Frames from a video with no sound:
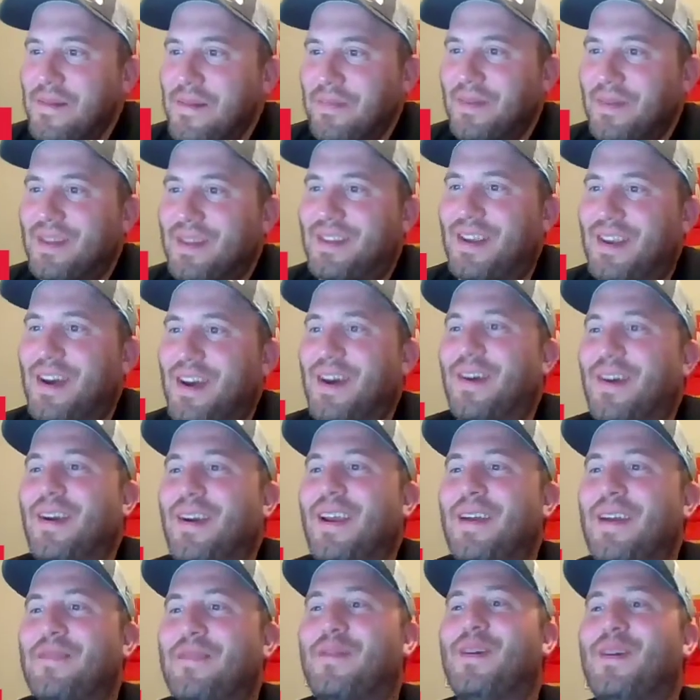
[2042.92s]
So
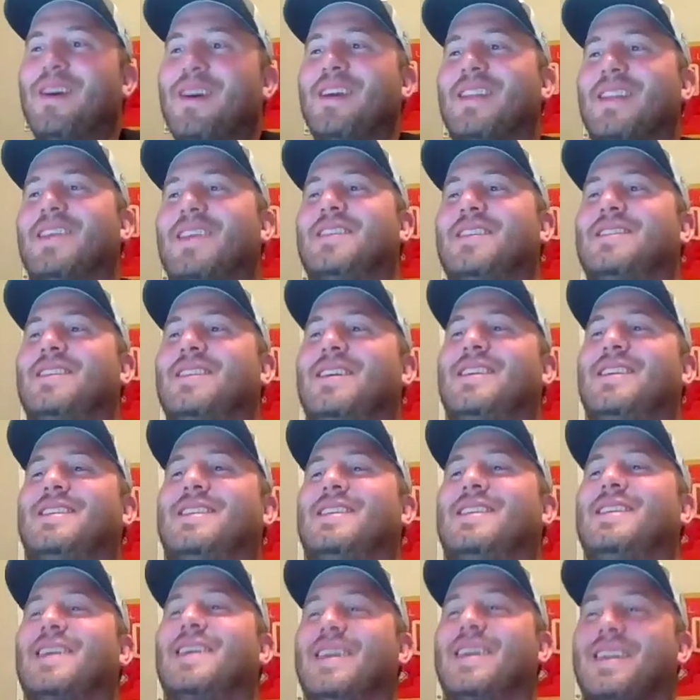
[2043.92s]
if the
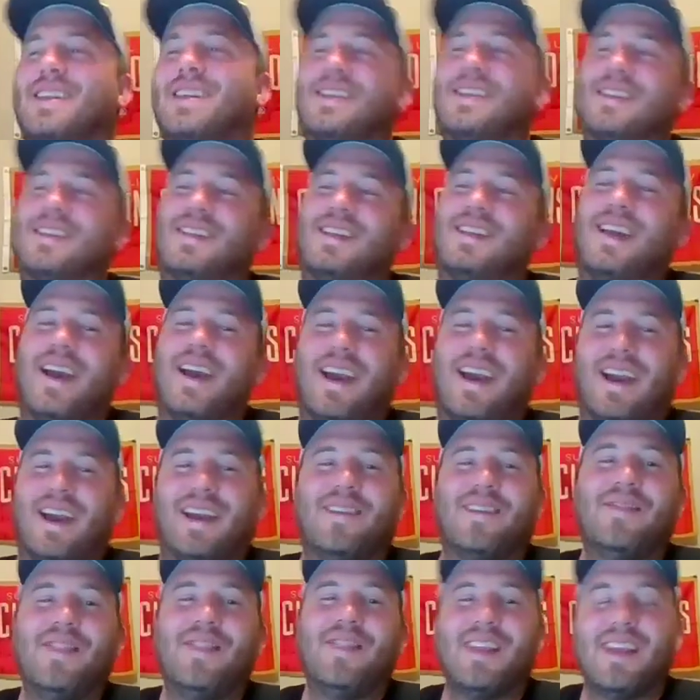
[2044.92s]
season ended today
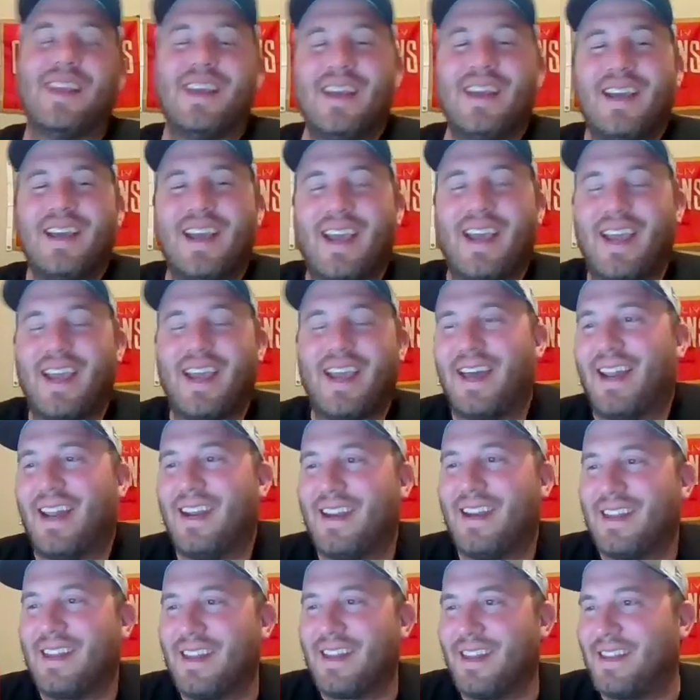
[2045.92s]

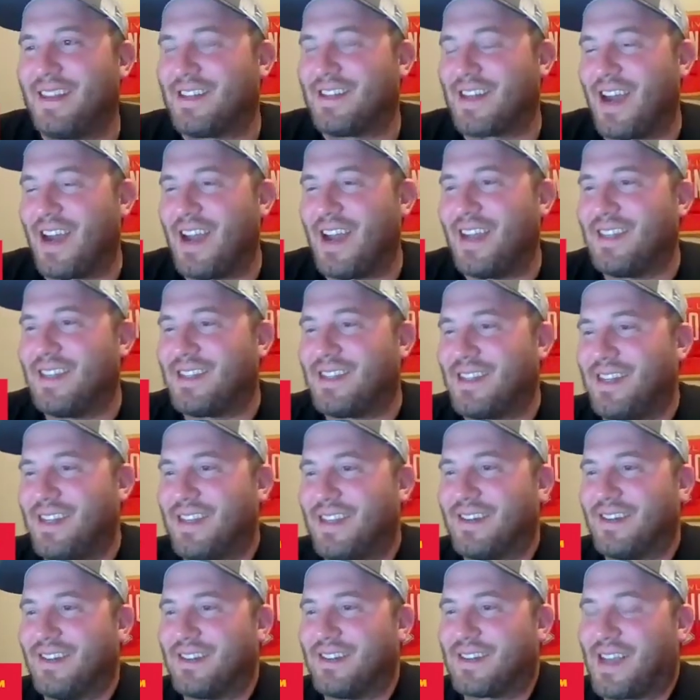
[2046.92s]
and the Giants,
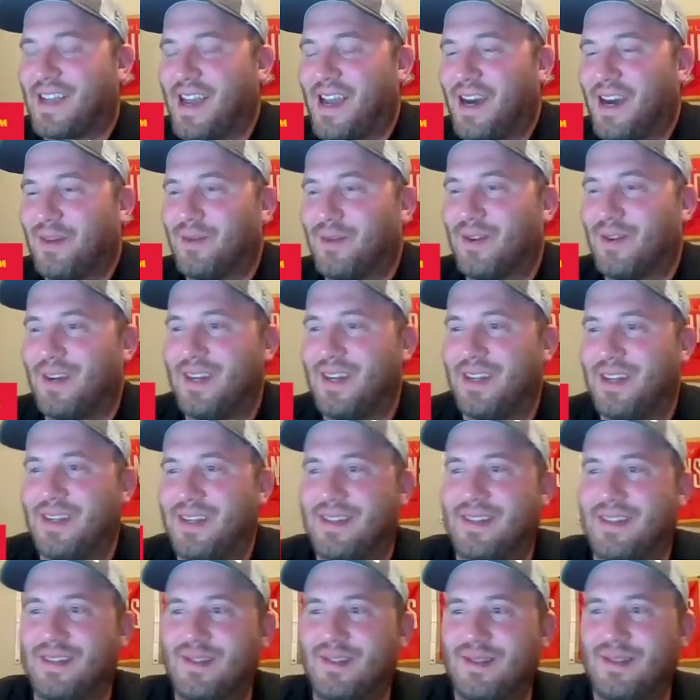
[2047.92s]
Eagles,
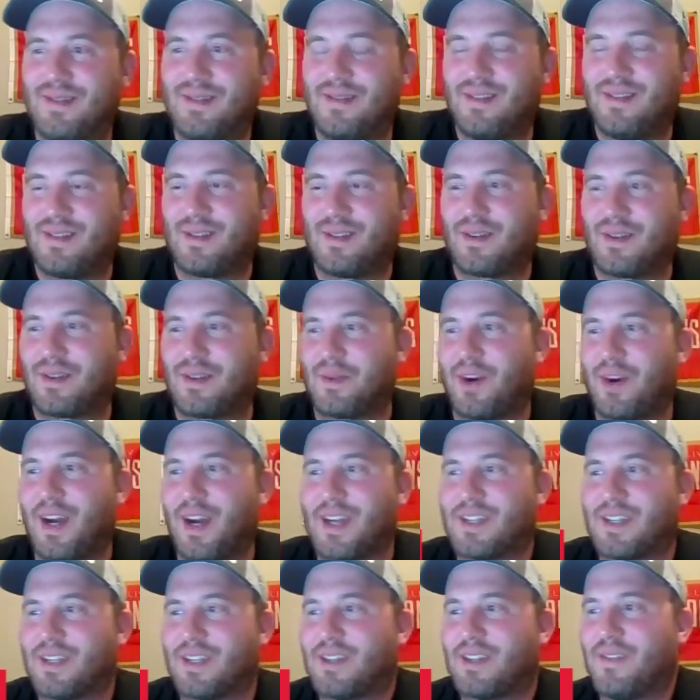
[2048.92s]
Cowboys, or
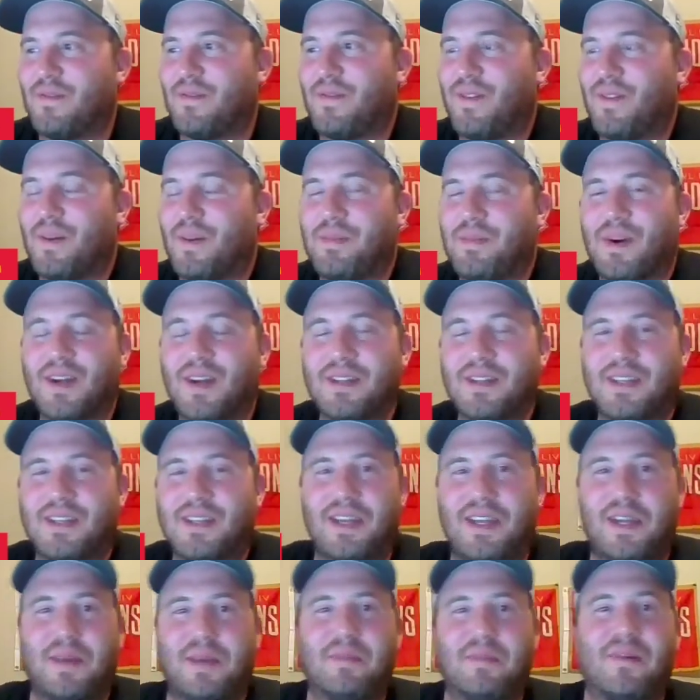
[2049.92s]
Washington football
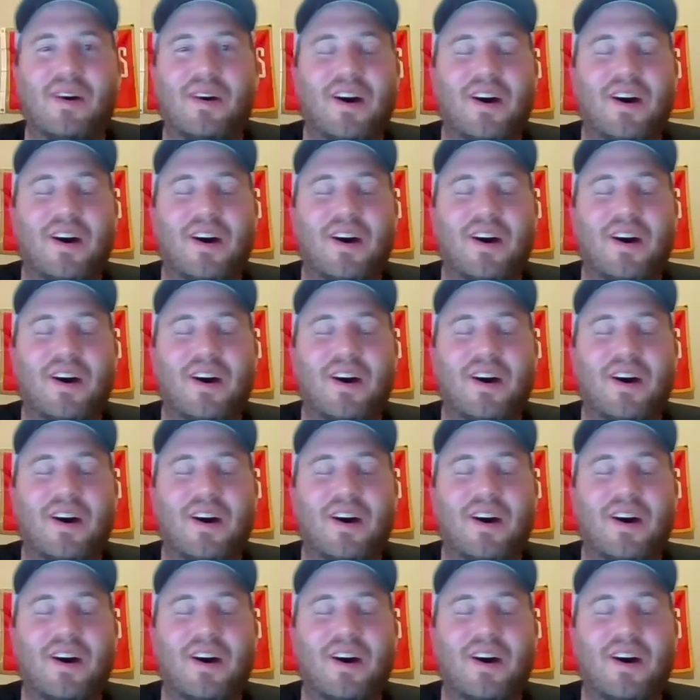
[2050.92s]
team